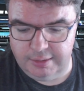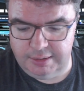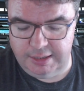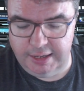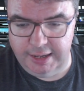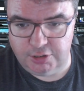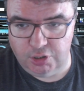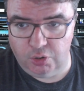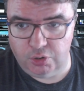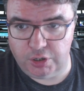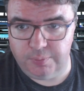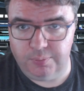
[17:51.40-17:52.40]
he gets
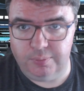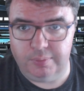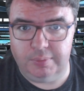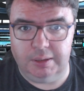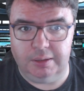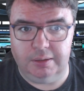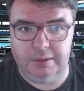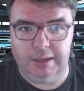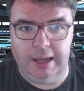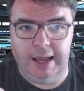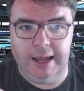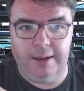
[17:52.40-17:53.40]
older
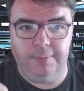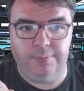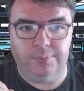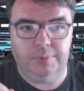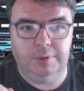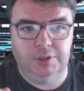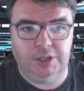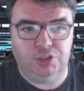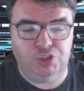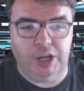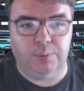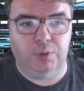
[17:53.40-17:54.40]
um,
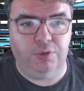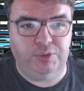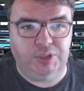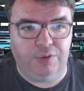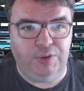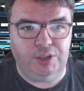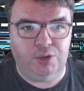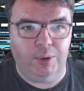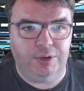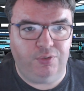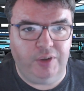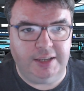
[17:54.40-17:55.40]
just general stuff he's
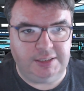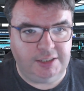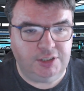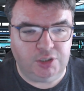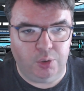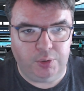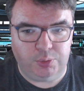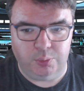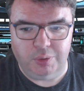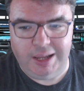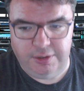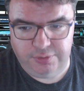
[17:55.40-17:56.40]
going to face as he's going through
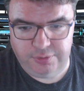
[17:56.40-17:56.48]
life.